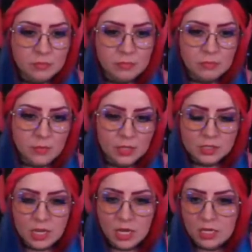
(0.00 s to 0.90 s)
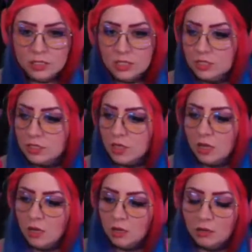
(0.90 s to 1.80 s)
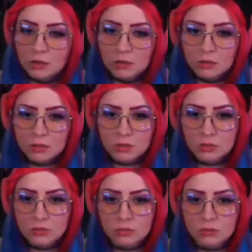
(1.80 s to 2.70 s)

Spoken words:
it's the easiest thing to